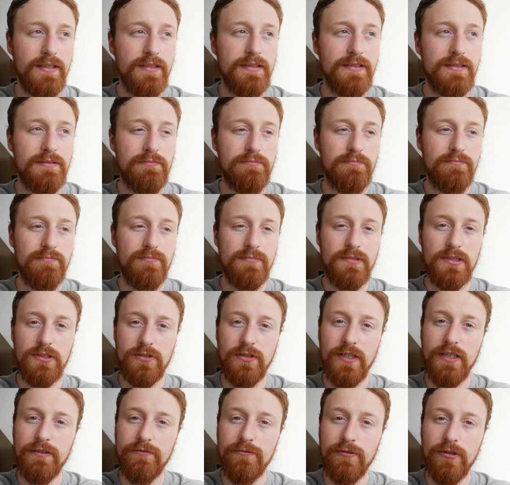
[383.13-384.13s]
It's
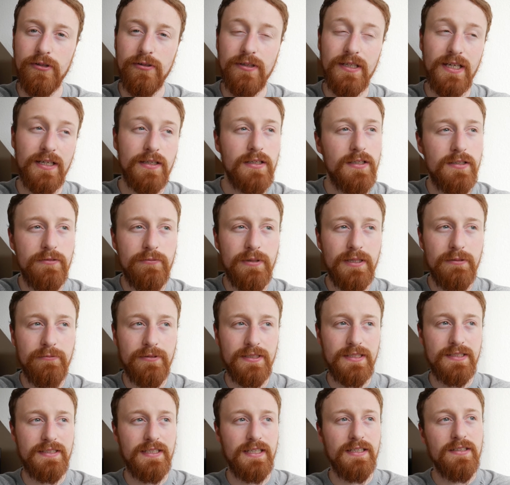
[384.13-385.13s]
straightforward. I could have went
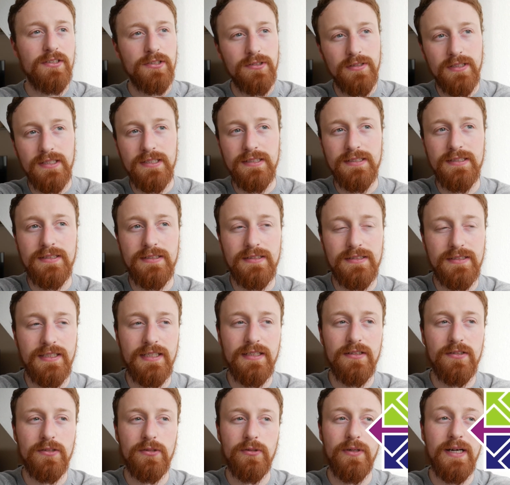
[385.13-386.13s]
with
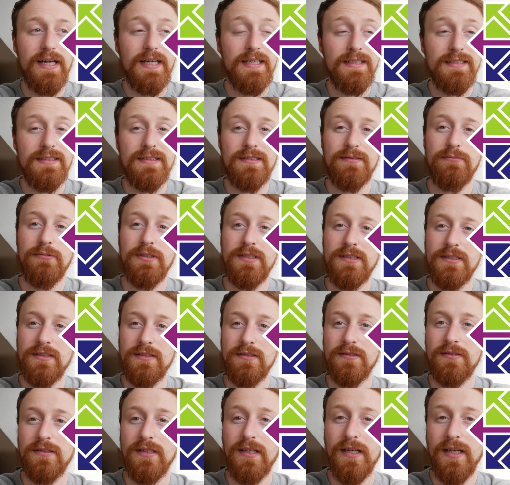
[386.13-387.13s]
CentOS, which
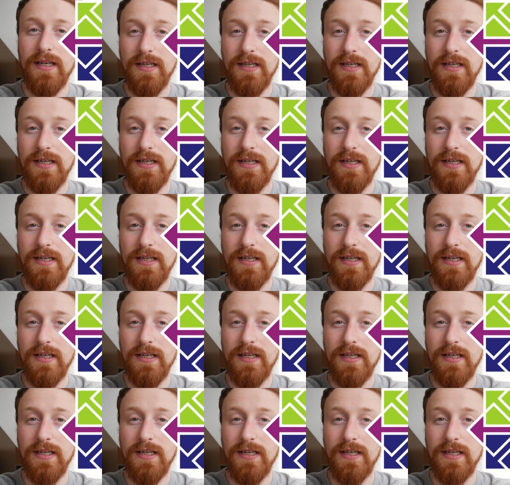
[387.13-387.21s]
is